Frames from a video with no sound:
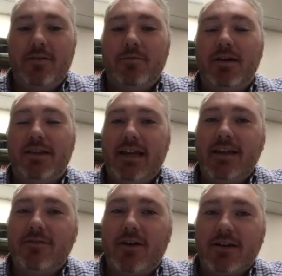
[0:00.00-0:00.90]
by the end
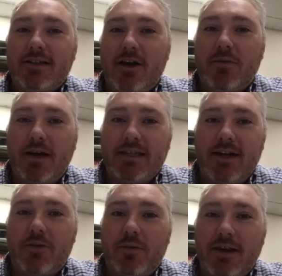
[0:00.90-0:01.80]
of our South by
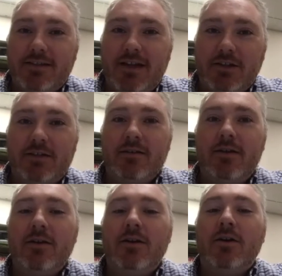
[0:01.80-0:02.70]
Southwest session,
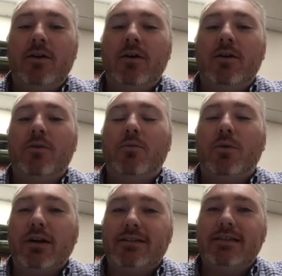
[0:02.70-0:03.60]
we're
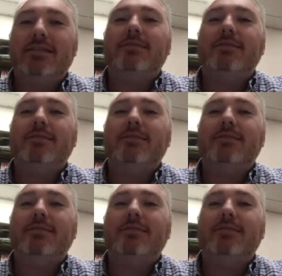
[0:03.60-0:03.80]
going to see some